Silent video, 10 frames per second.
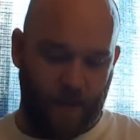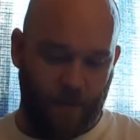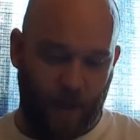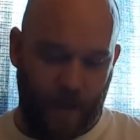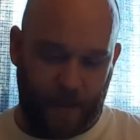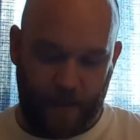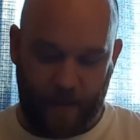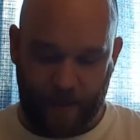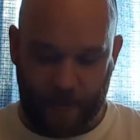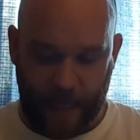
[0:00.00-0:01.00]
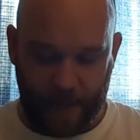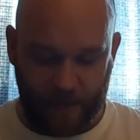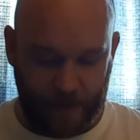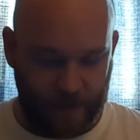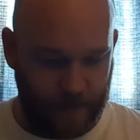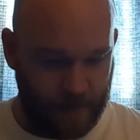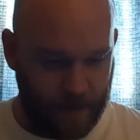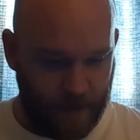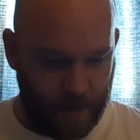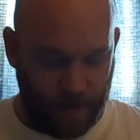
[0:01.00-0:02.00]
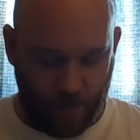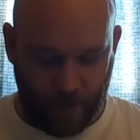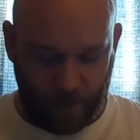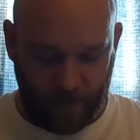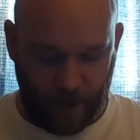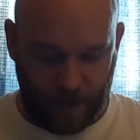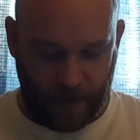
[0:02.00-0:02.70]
but that is what I'm talking